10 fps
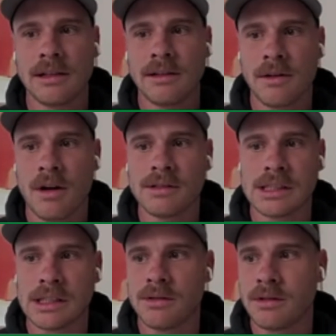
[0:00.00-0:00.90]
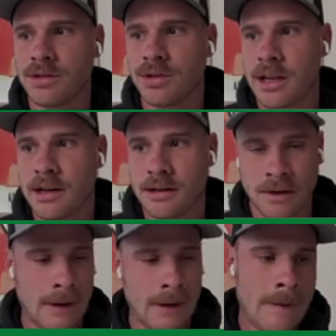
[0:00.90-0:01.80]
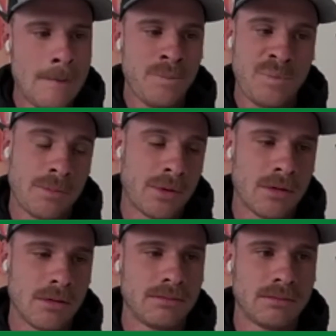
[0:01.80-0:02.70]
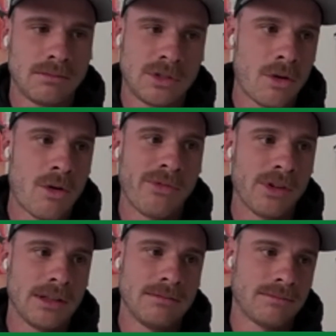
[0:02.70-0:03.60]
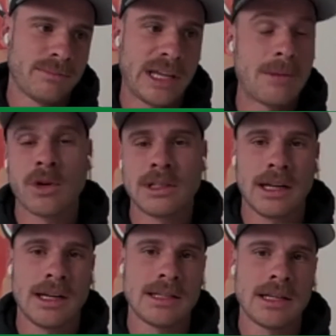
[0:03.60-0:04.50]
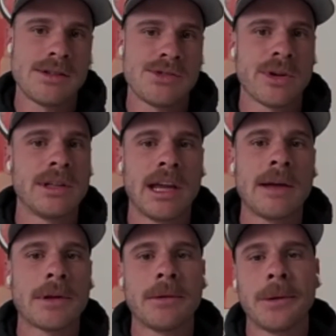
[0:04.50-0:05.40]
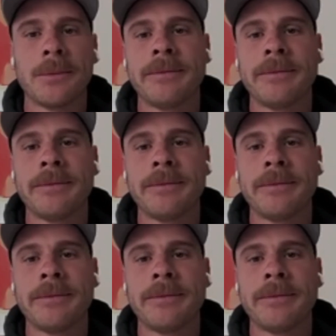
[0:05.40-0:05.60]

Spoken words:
obviously you're getting people to hopefully play more tennis and enjoy the game a little bit more.